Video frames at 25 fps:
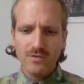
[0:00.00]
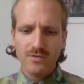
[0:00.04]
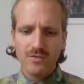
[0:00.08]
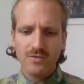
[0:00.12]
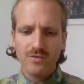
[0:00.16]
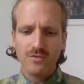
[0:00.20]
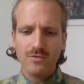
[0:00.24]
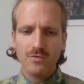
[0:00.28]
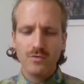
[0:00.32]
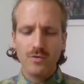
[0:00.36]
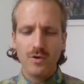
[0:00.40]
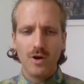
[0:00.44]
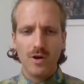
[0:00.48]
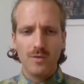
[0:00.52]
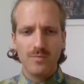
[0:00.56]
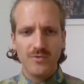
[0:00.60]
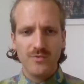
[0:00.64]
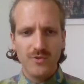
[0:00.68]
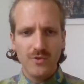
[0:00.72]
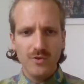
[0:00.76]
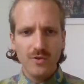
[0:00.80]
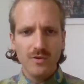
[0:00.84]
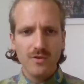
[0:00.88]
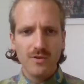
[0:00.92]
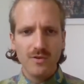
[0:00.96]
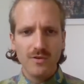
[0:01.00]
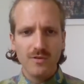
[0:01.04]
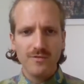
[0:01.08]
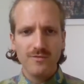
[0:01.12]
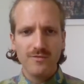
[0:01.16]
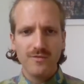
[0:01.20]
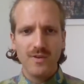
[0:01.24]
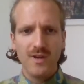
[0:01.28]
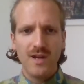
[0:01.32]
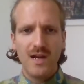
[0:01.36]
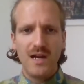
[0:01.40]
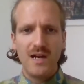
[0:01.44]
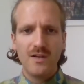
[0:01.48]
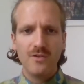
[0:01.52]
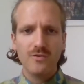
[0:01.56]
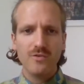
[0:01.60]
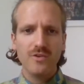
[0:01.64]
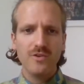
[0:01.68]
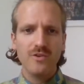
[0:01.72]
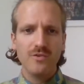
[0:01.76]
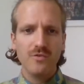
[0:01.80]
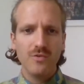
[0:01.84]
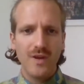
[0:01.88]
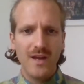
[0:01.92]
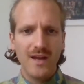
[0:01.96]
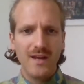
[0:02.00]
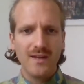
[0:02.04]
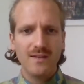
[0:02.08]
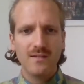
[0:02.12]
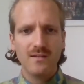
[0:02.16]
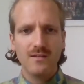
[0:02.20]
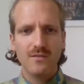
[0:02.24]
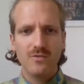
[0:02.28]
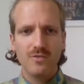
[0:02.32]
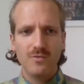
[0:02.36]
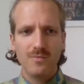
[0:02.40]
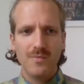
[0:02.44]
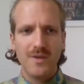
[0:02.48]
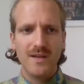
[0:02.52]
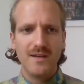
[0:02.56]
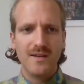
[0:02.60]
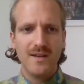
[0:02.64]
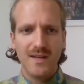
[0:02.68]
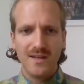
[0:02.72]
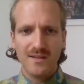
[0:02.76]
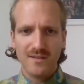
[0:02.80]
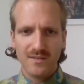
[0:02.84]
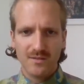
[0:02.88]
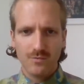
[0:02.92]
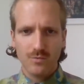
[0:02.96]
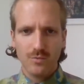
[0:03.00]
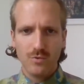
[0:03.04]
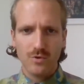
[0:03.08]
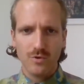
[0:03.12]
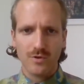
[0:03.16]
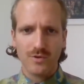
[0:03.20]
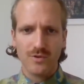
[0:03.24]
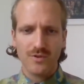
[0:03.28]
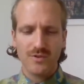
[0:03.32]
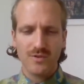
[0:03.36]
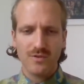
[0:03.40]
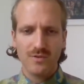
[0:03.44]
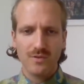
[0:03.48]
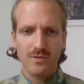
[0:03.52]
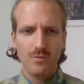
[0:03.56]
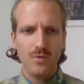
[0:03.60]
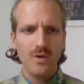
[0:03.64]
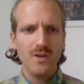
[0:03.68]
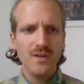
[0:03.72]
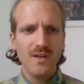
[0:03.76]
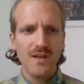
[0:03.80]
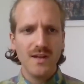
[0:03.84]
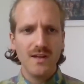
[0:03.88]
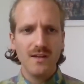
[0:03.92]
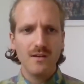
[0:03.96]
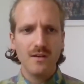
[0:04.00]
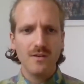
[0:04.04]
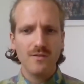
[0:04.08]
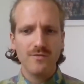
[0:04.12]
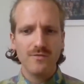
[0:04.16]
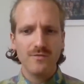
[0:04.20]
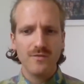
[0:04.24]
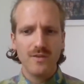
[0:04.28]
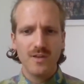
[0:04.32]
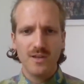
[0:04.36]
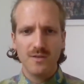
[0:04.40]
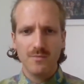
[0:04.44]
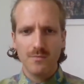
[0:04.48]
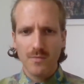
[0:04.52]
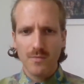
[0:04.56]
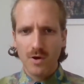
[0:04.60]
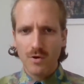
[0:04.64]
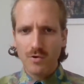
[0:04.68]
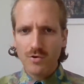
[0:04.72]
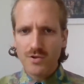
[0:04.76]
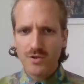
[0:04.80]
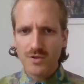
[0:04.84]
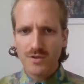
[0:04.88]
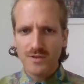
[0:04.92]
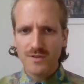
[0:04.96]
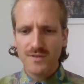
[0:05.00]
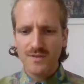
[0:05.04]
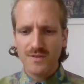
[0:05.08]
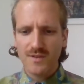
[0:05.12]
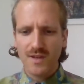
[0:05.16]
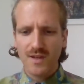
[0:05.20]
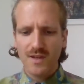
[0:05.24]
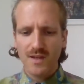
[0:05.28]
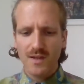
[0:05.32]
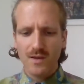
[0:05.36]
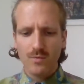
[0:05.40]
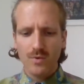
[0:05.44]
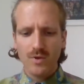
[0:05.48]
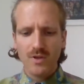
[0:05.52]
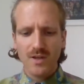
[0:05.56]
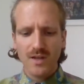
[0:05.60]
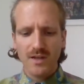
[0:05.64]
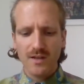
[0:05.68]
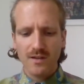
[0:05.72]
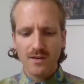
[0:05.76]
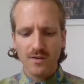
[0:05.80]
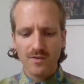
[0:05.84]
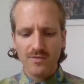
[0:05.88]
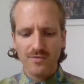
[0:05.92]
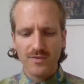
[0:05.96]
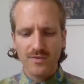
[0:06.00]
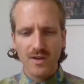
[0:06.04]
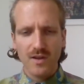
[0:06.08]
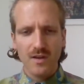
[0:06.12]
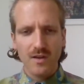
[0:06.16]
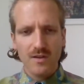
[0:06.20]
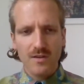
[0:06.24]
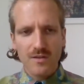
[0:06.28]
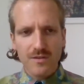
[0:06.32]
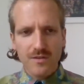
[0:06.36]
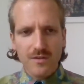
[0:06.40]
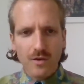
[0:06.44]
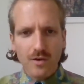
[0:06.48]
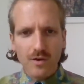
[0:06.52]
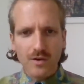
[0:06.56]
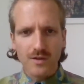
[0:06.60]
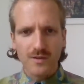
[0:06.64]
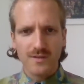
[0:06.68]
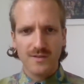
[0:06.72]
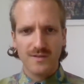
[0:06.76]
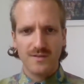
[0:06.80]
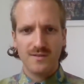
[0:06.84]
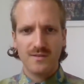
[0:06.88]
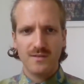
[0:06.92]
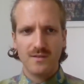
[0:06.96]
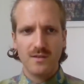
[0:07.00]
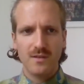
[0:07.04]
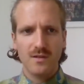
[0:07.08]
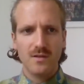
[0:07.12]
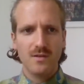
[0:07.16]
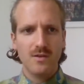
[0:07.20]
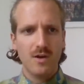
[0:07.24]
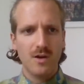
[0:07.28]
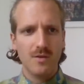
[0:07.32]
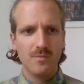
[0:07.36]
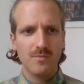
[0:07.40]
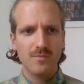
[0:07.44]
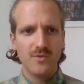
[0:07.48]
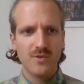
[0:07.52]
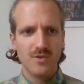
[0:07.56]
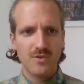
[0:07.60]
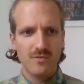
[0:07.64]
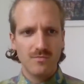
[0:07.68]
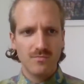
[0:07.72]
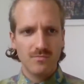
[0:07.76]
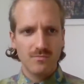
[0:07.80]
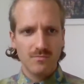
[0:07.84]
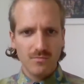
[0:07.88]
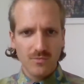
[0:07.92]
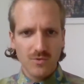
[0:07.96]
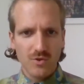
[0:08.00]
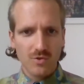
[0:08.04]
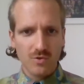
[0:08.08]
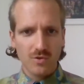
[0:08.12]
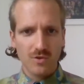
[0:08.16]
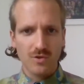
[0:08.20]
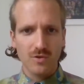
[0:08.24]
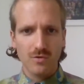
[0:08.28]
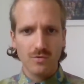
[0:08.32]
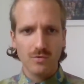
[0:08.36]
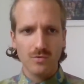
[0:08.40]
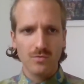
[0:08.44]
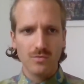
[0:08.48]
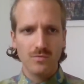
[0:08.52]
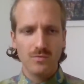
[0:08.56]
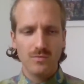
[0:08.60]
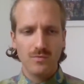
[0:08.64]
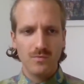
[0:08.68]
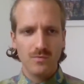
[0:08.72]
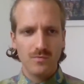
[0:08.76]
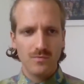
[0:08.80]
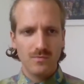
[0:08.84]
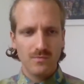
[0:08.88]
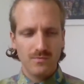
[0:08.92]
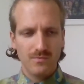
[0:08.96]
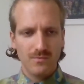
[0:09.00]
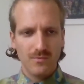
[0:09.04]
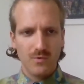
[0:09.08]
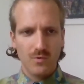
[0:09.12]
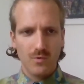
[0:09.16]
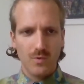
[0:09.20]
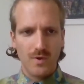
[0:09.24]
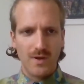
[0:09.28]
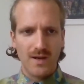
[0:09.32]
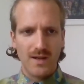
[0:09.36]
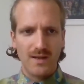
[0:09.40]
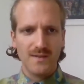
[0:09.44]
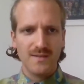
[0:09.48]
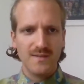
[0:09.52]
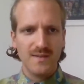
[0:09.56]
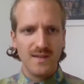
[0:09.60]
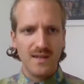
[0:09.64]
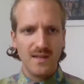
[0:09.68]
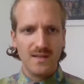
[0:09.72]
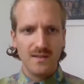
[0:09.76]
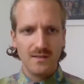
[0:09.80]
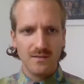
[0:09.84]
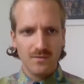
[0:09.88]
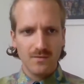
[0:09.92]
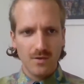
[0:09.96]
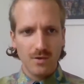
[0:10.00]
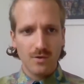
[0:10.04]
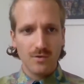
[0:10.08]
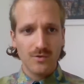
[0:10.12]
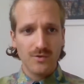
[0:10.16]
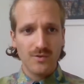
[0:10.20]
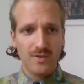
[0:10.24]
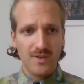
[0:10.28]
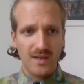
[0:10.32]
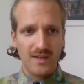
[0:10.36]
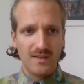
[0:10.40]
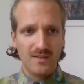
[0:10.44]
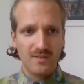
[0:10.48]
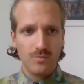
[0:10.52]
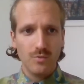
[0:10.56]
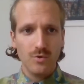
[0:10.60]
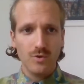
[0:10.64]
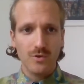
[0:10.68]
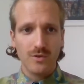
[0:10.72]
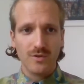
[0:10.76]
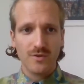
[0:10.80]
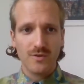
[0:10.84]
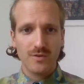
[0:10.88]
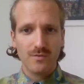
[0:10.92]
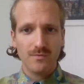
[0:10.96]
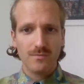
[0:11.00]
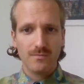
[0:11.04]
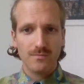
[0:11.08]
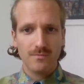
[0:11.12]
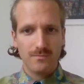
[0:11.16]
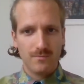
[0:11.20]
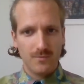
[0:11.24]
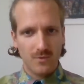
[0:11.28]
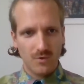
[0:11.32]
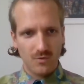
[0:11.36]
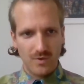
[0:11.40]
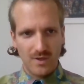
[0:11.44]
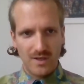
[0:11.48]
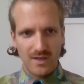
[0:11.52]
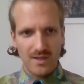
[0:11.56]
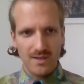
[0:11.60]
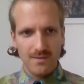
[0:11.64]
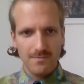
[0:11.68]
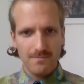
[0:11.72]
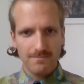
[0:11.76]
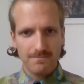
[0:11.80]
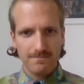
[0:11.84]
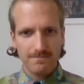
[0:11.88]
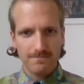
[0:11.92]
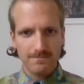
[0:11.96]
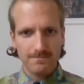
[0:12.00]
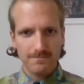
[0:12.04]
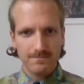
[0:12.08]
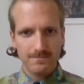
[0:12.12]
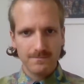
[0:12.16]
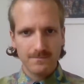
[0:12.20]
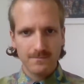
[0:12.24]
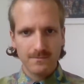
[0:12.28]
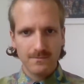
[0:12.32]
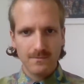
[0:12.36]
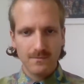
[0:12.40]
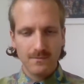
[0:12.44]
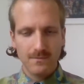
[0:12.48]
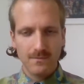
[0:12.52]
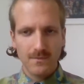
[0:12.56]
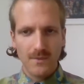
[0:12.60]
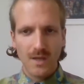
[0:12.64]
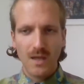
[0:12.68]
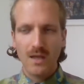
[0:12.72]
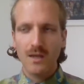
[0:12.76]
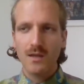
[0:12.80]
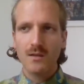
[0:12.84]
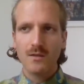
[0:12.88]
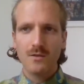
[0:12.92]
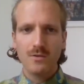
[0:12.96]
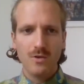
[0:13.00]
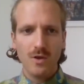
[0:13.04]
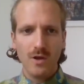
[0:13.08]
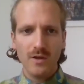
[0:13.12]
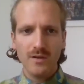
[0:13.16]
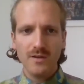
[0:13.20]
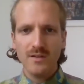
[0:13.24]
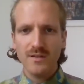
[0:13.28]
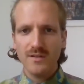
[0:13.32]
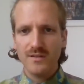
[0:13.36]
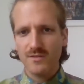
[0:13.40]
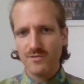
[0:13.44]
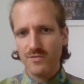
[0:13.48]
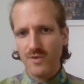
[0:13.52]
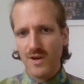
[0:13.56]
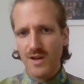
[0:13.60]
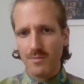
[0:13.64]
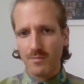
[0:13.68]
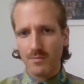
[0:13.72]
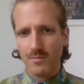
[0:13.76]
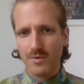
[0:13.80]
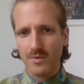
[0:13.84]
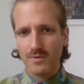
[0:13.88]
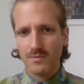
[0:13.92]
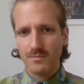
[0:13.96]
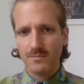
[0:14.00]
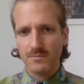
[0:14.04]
you to observe how you react to my next words. What kind of emotions, what kind of thoughts come to you when I say those next words? Ready? Donald Trump.